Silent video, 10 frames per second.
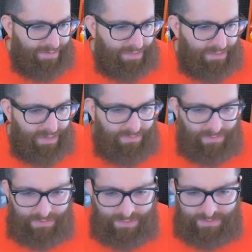
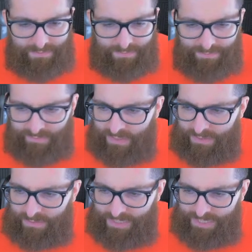receivers,
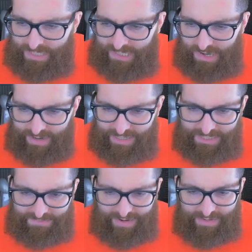Christian Kirk
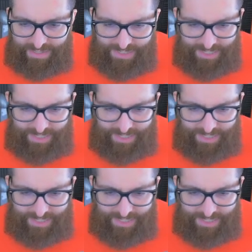is fairly